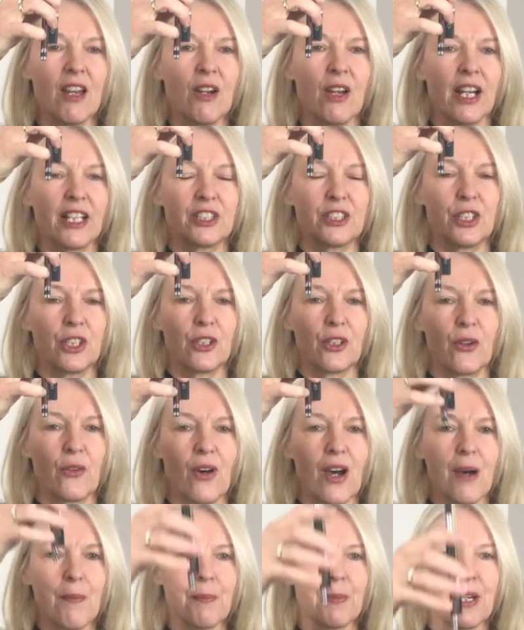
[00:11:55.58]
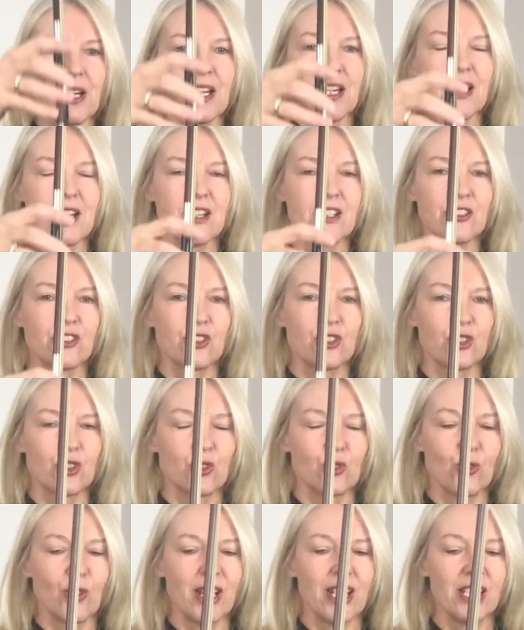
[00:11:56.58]
as you go up,
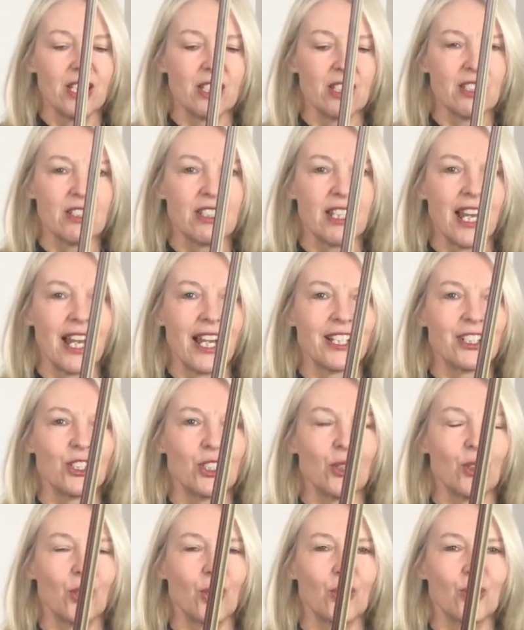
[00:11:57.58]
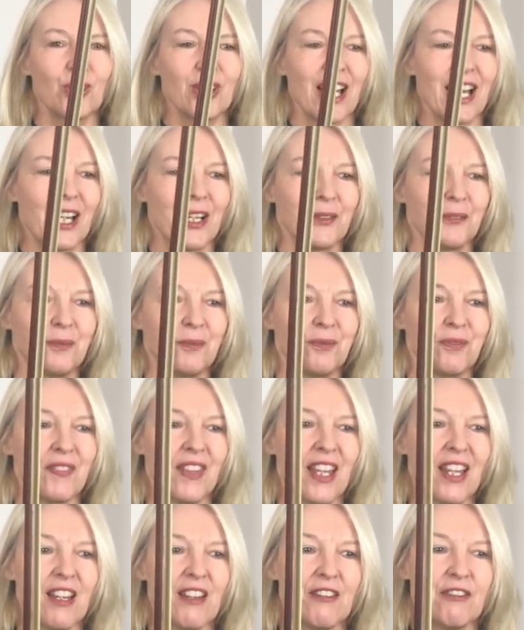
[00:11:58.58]
straighten as you go down.
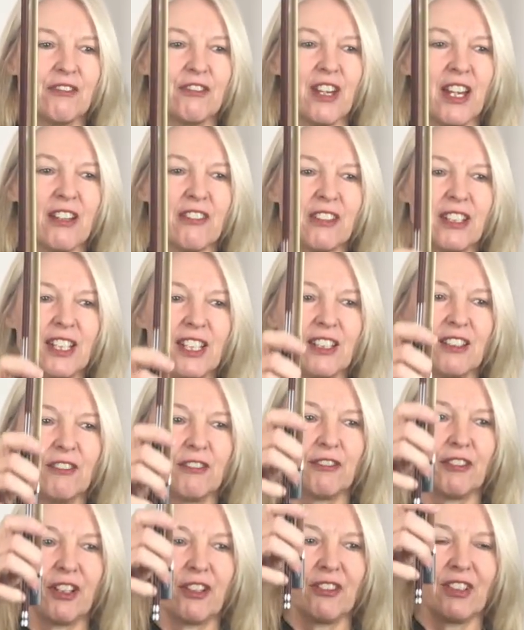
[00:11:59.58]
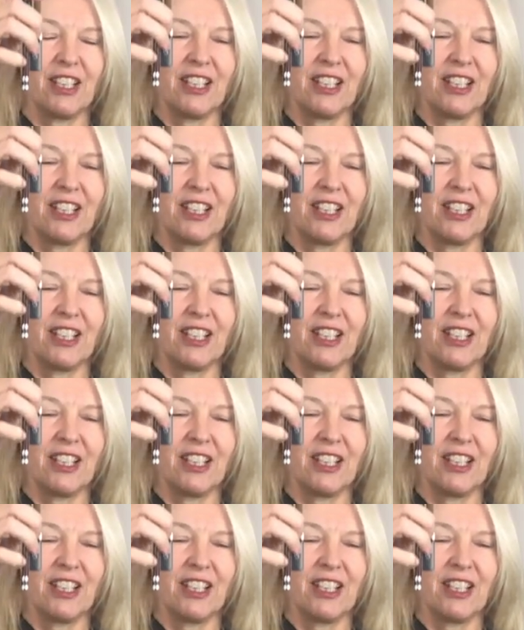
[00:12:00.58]
Very, very